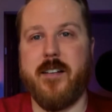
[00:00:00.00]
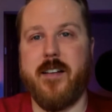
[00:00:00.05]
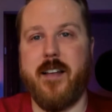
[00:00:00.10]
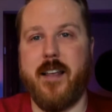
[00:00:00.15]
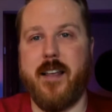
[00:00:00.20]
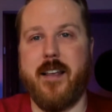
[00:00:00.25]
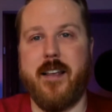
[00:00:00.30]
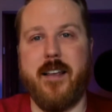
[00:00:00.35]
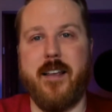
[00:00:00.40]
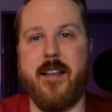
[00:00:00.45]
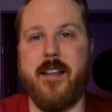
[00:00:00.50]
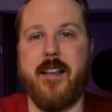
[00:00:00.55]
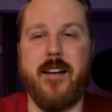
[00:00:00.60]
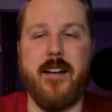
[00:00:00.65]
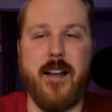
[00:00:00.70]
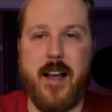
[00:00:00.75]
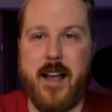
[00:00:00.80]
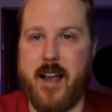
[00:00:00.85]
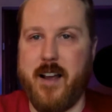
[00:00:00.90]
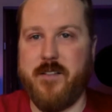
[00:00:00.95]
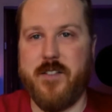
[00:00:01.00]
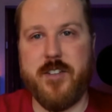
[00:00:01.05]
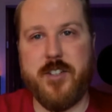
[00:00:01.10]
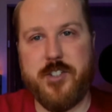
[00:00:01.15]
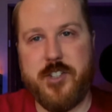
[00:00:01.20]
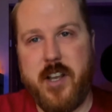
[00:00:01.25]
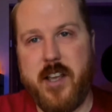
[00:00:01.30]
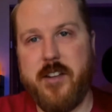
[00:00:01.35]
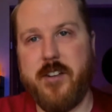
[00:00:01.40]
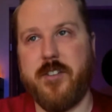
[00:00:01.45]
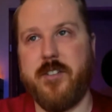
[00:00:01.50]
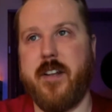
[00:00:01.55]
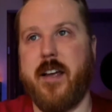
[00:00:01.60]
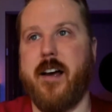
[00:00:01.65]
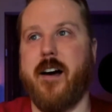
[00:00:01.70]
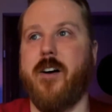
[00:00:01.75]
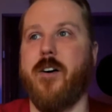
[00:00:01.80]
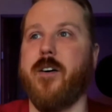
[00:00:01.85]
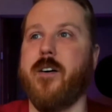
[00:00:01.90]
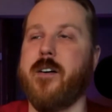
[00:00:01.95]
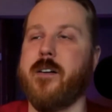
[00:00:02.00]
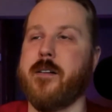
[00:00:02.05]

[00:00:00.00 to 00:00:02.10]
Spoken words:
And I have this channel now.